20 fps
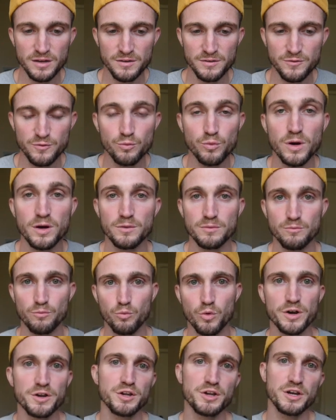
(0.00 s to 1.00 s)
of what
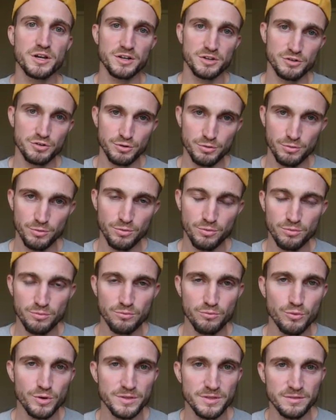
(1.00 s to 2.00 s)
are you gonna do
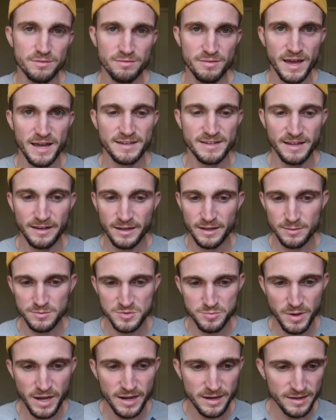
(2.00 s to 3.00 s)
when that data
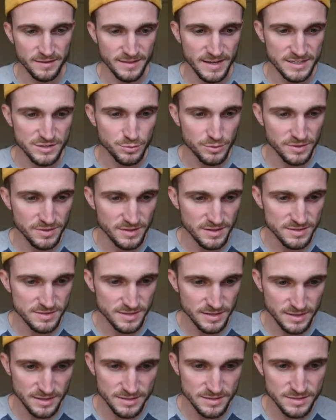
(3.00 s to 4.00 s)
comes back, and that's what
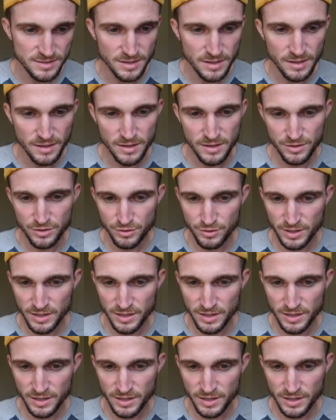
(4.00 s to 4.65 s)
this is. You